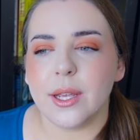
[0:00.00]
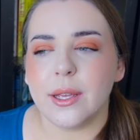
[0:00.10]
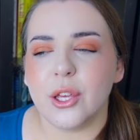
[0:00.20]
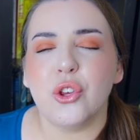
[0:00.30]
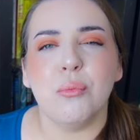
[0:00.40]

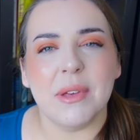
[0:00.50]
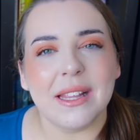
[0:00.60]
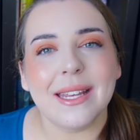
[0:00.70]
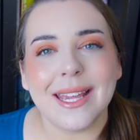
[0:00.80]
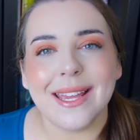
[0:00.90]

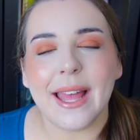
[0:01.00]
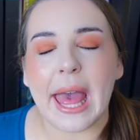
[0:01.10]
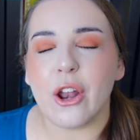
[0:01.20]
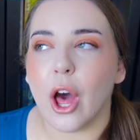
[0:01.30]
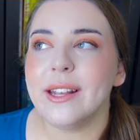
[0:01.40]
humility
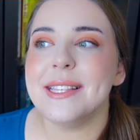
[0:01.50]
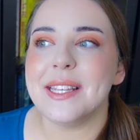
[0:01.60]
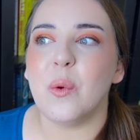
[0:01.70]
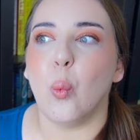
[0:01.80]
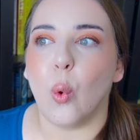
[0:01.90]
and
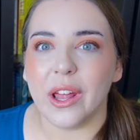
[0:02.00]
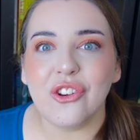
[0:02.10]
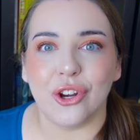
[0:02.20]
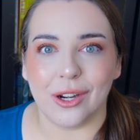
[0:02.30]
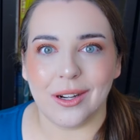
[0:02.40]
honestly
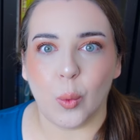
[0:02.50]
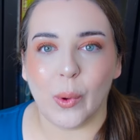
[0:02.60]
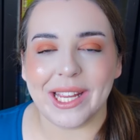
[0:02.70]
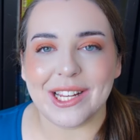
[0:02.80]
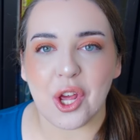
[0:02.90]
wonder
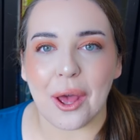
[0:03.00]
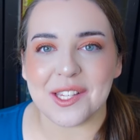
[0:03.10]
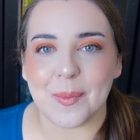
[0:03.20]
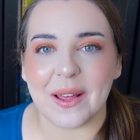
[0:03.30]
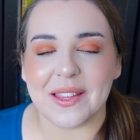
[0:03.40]
when he
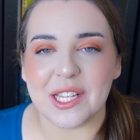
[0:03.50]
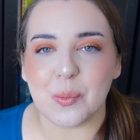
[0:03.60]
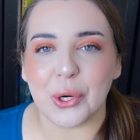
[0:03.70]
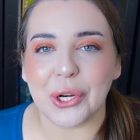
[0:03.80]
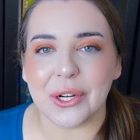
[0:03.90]
talks about these
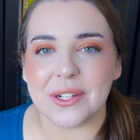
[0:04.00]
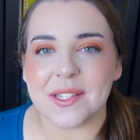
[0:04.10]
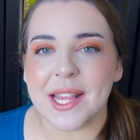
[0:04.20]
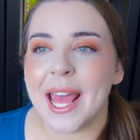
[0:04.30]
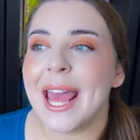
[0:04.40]
birds.